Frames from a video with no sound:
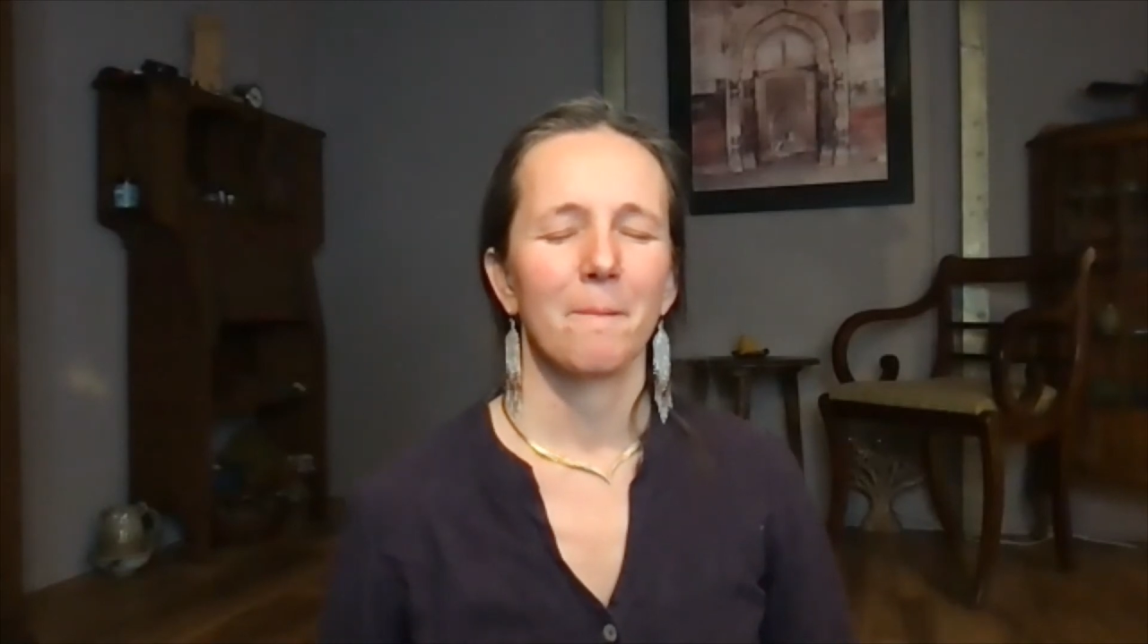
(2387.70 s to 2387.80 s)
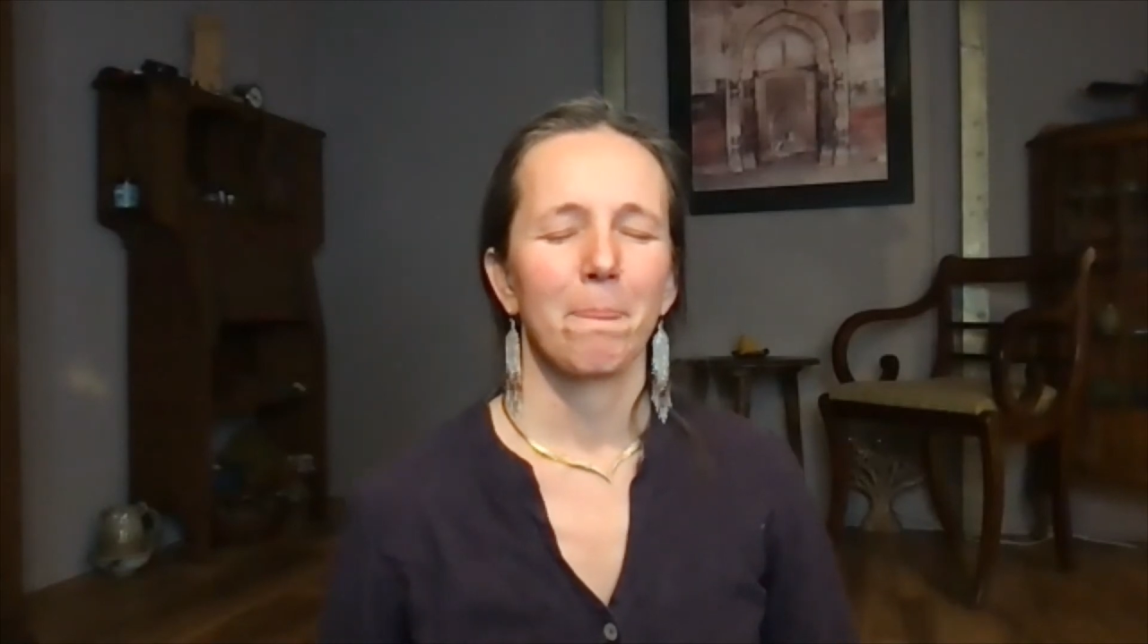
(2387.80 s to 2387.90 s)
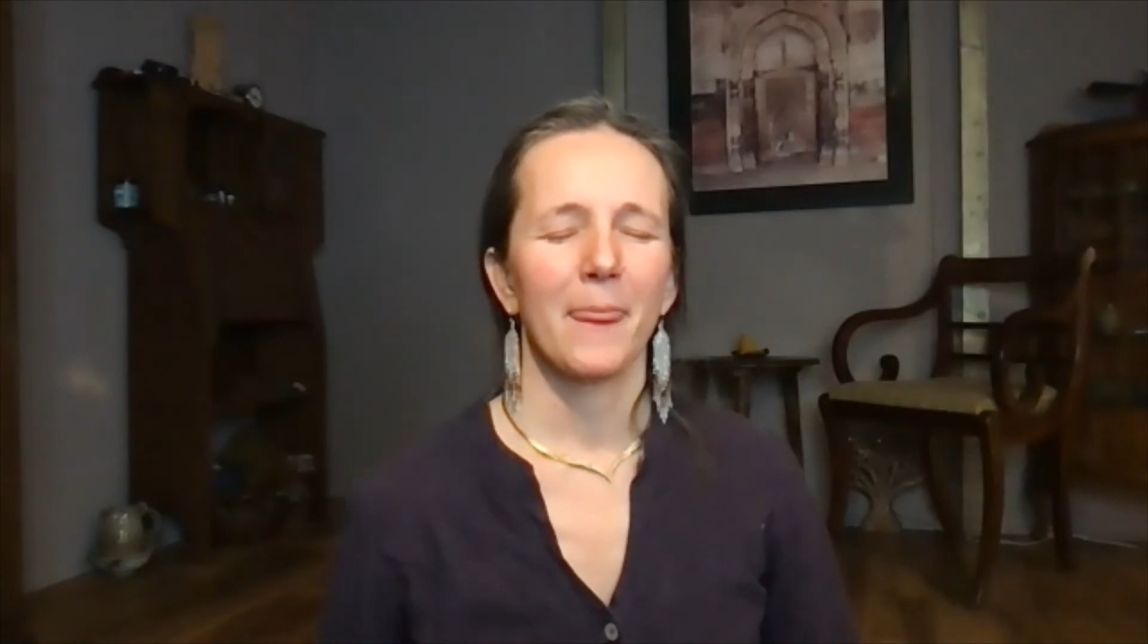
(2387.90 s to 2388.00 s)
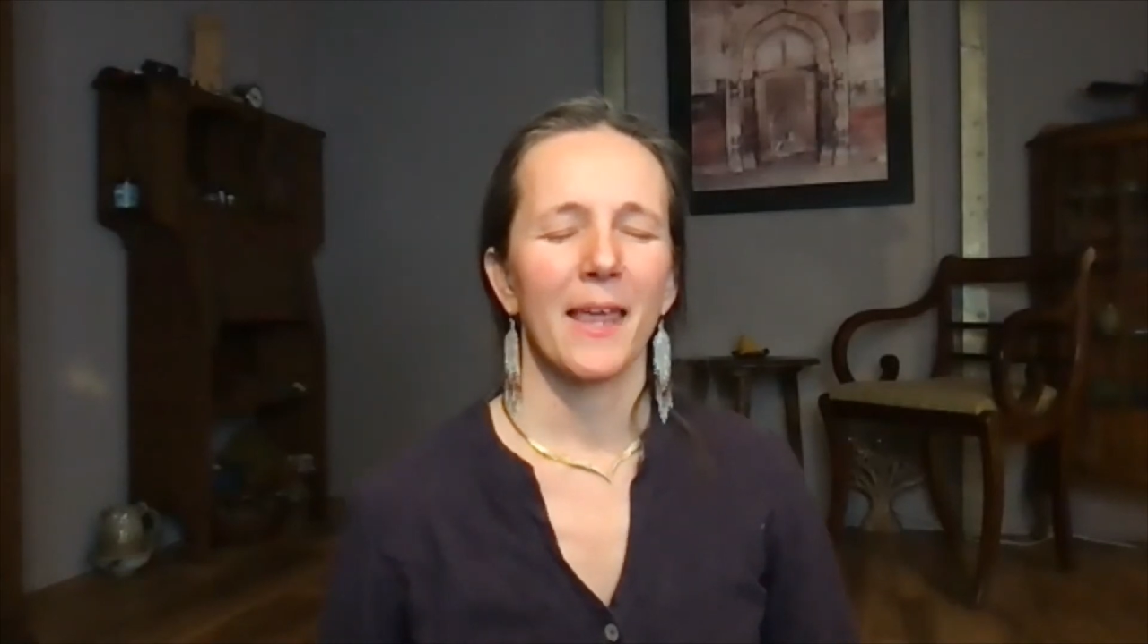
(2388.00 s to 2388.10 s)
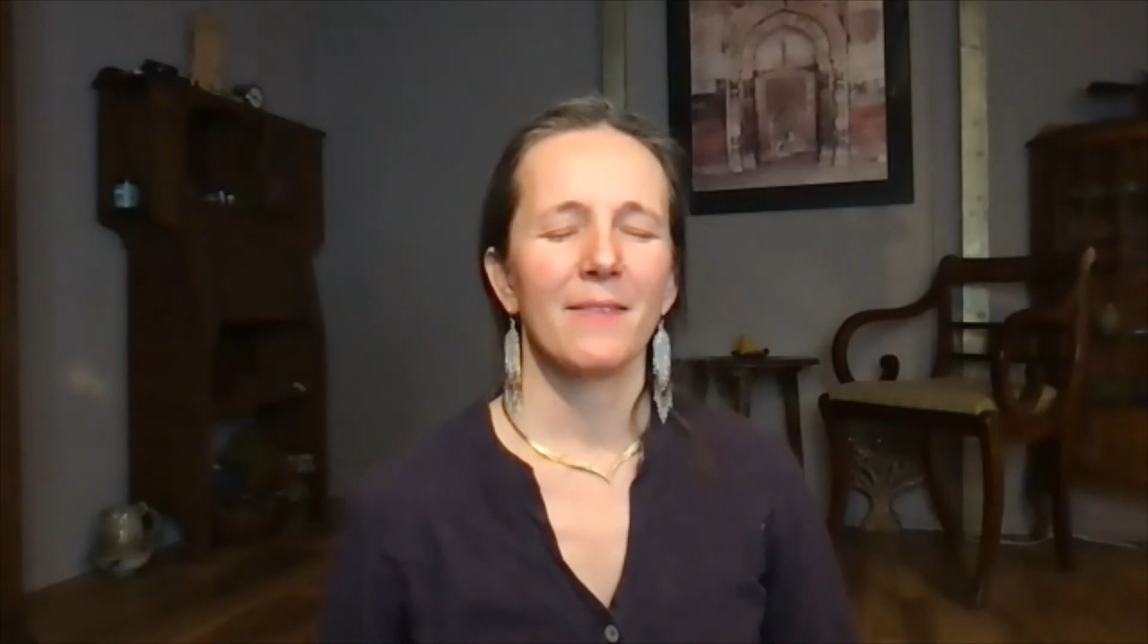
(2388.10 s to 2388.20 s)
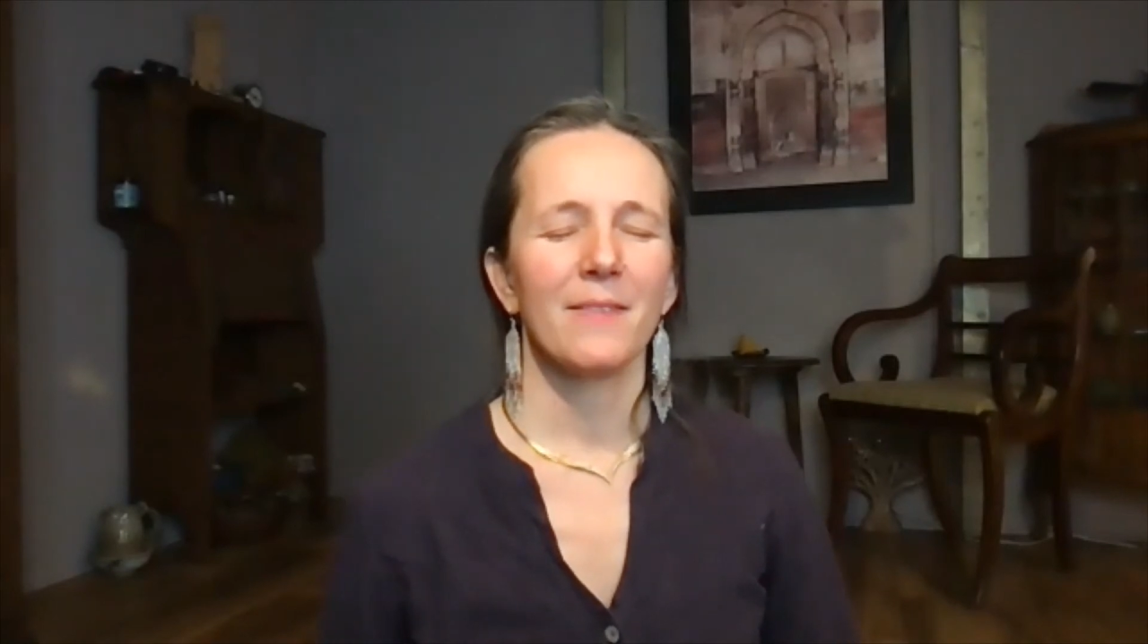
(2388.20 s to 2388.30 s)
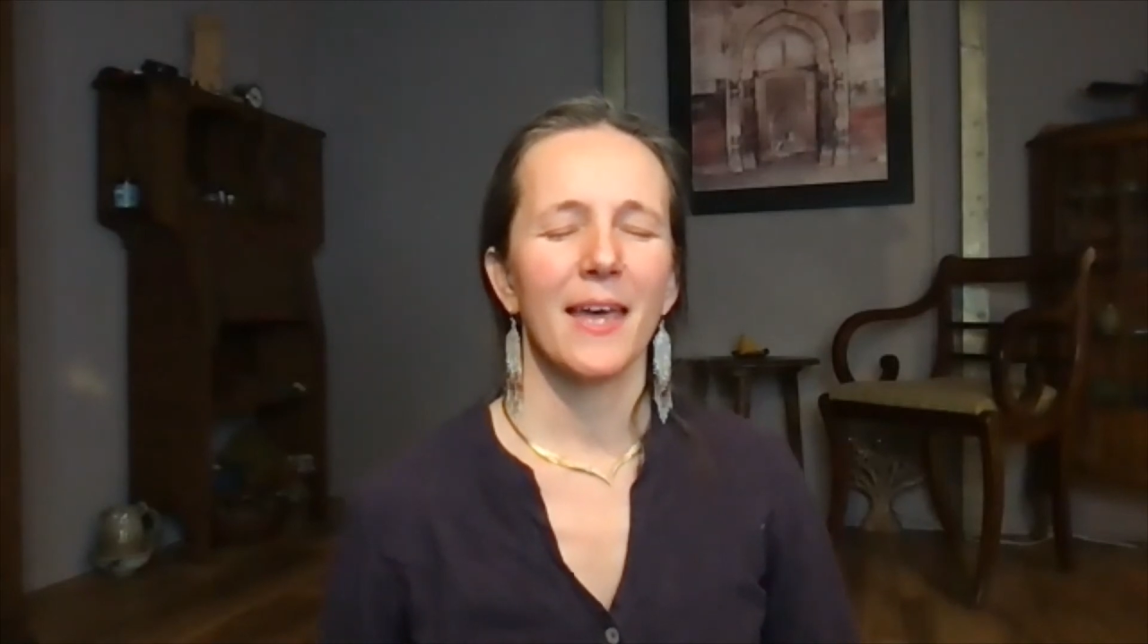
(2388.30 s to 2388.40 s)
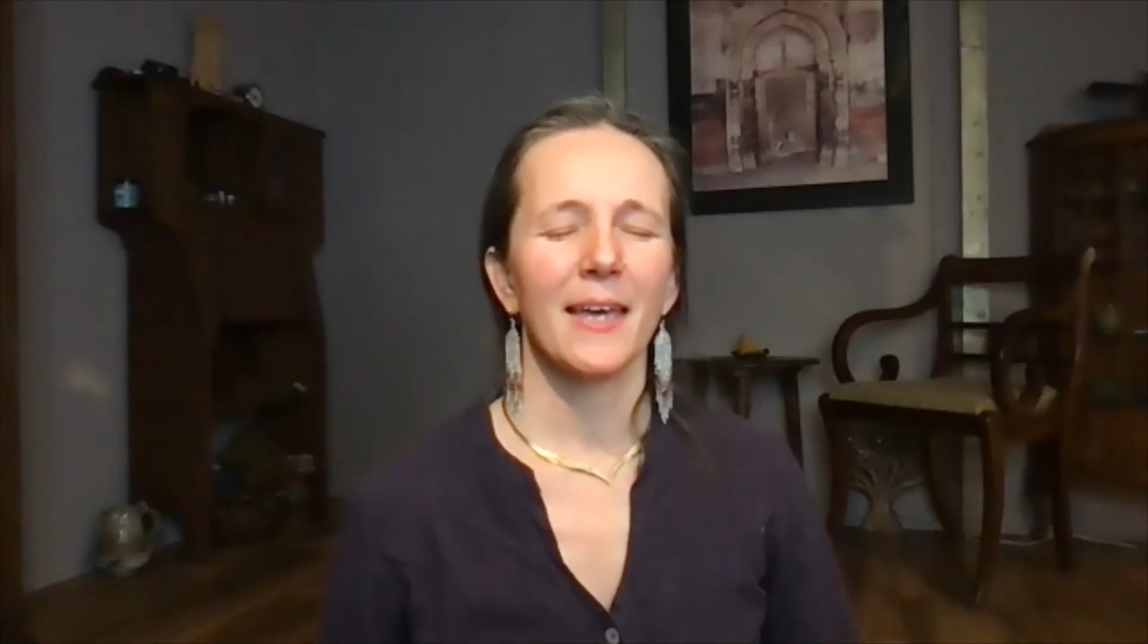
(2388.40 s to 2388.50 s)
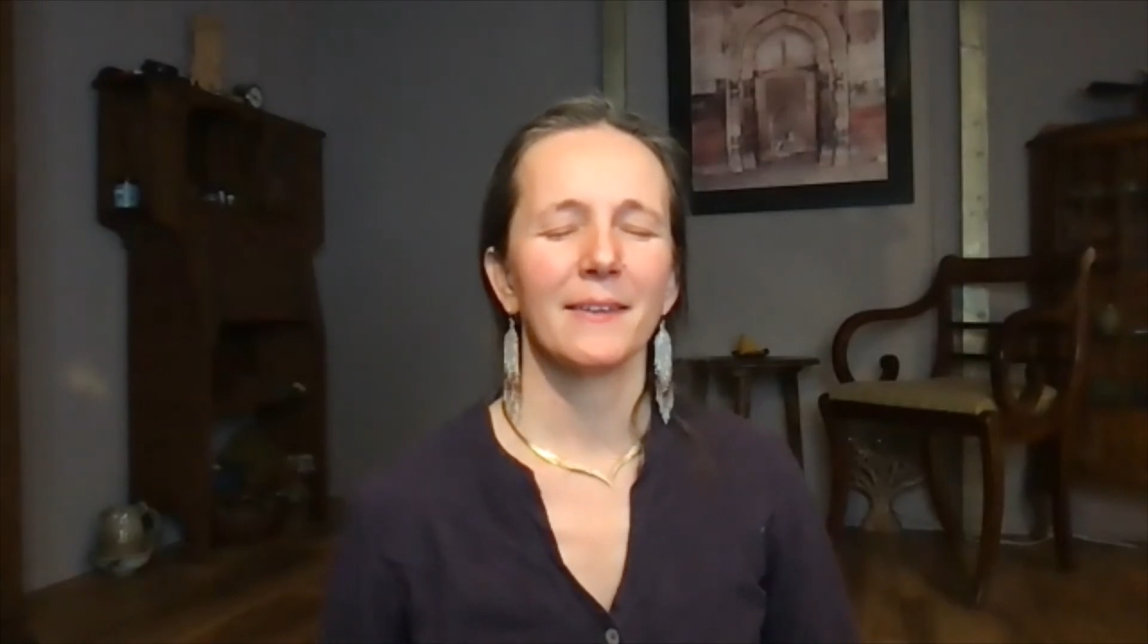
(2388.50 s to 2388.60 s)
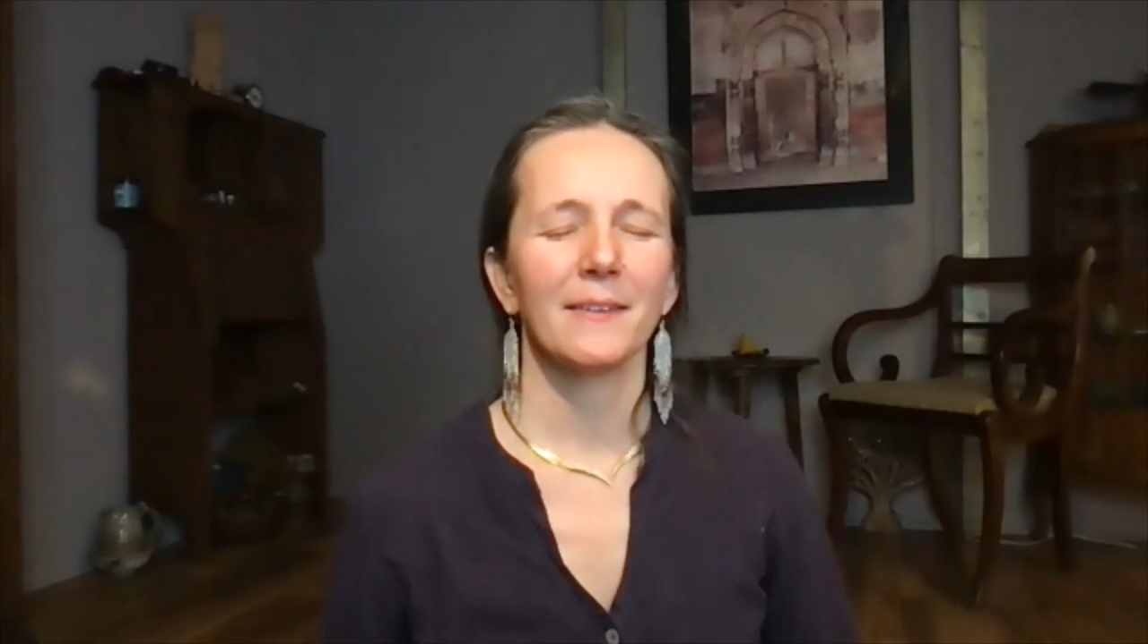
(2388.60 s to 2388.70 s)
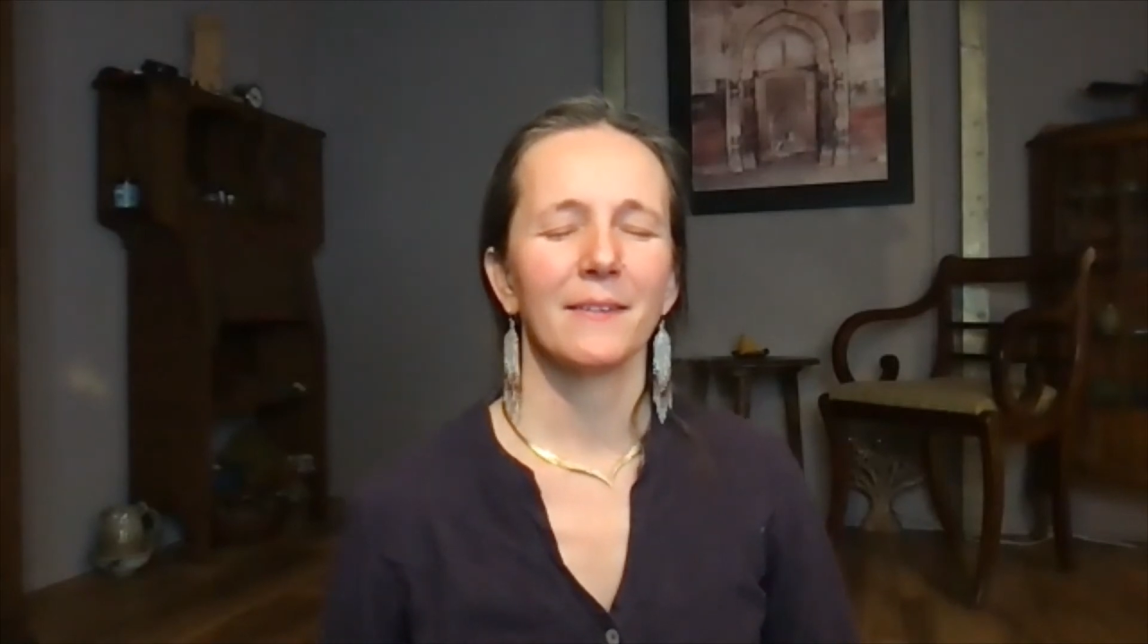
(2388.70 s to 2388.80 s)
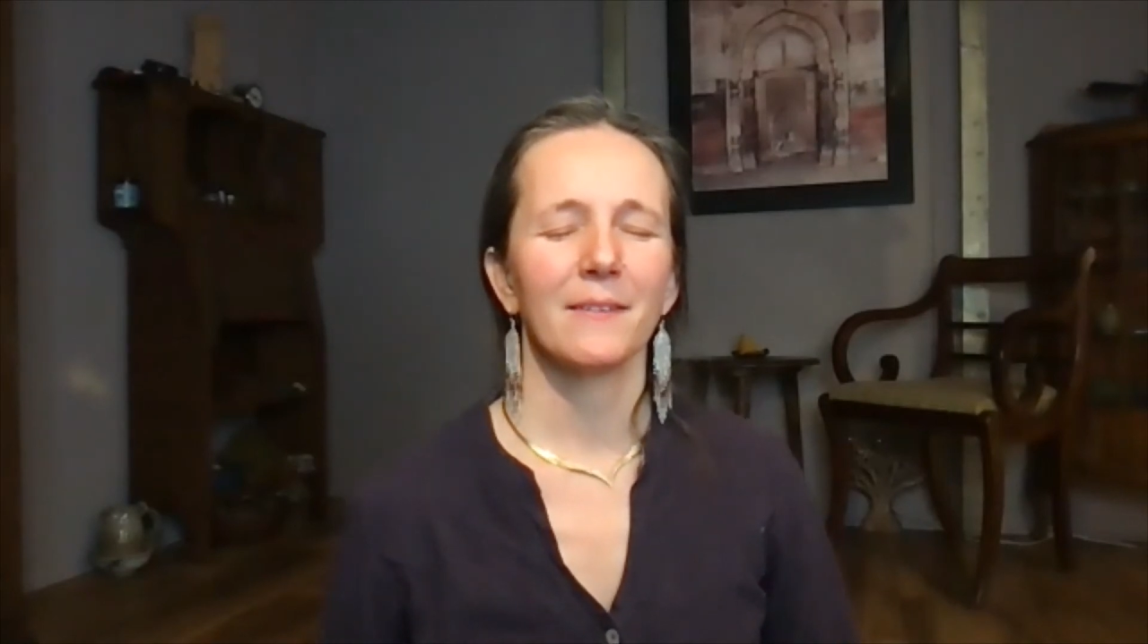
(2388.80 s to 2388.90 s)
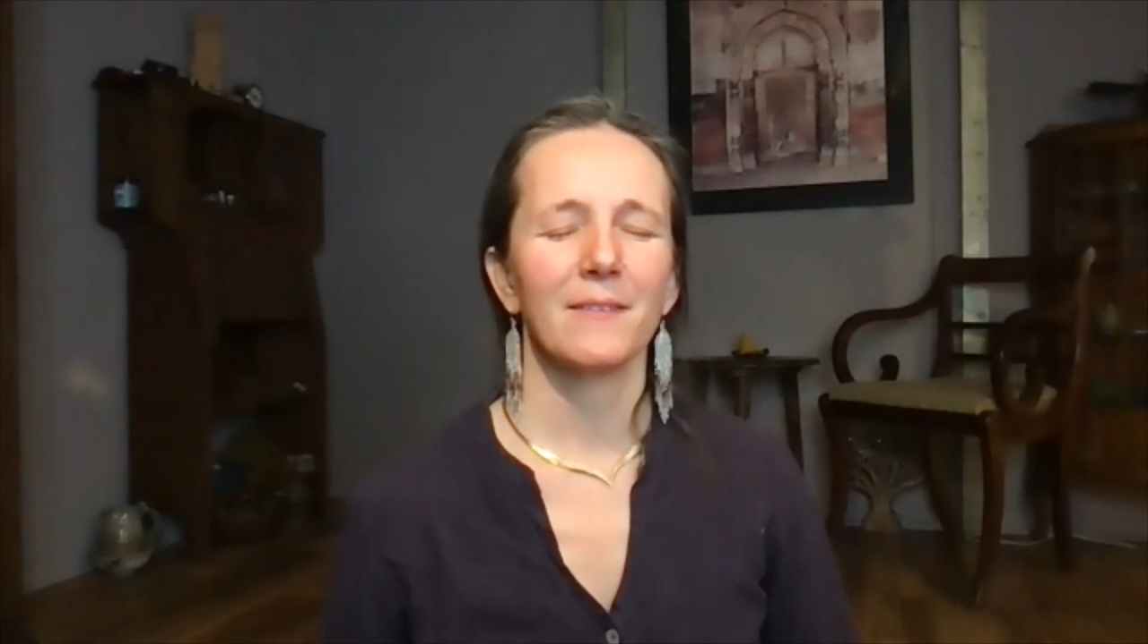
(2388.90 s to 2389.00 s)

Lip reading: And then